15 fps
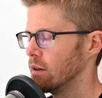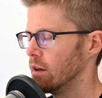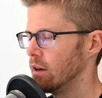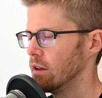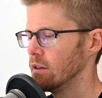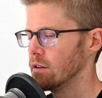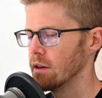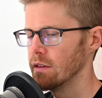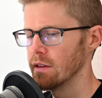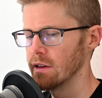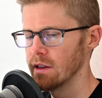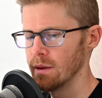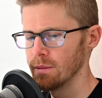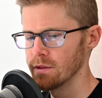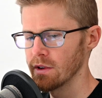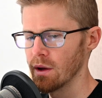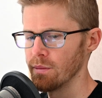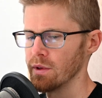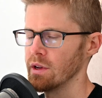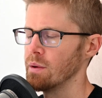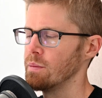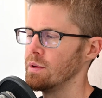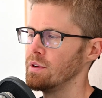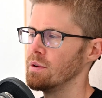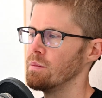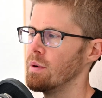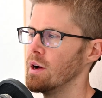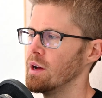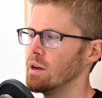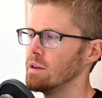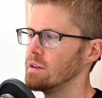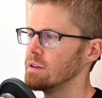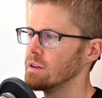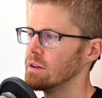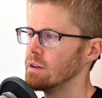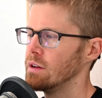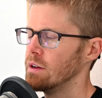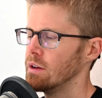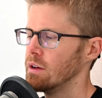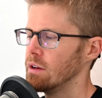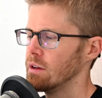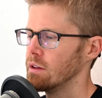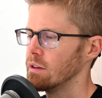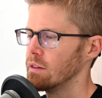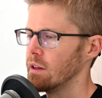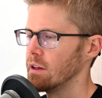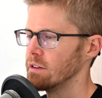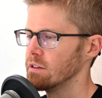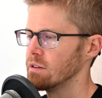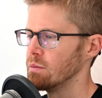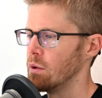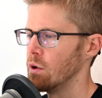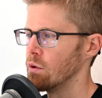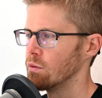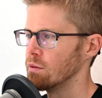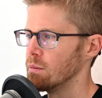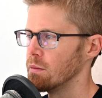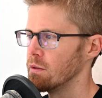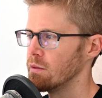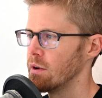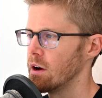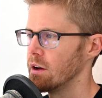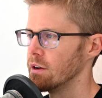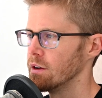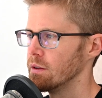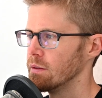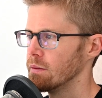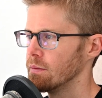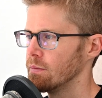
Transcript: Anything that keeps coming up in your mind, that's smoke from the fire.